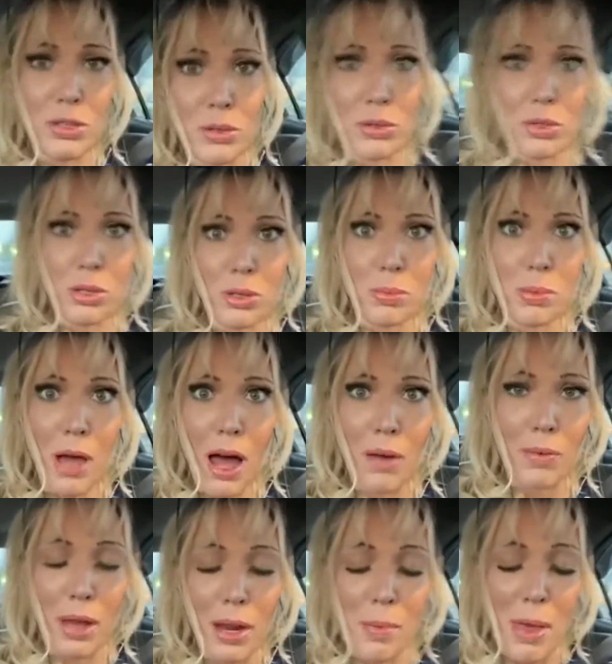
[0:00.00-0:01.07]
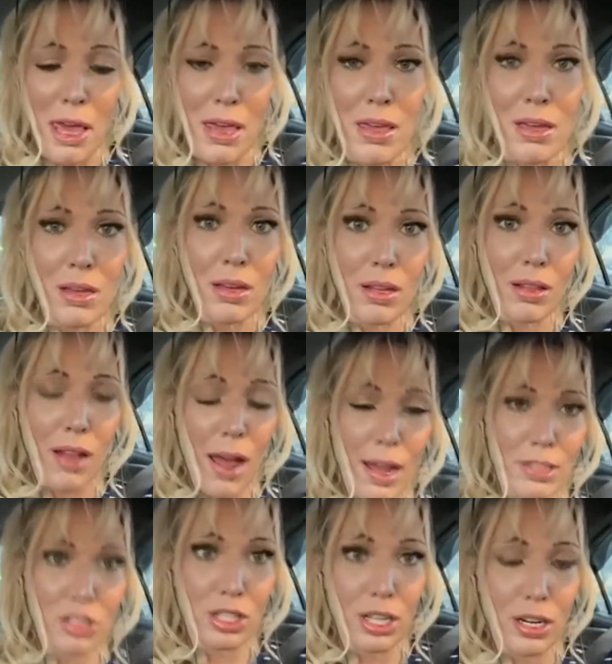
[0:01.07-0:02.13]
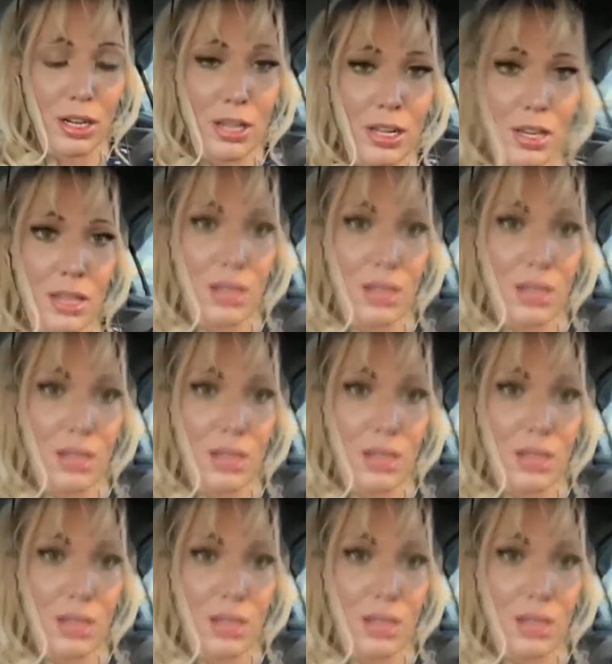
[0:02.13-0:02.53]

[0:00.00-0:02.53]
YouTube got rid of me last year,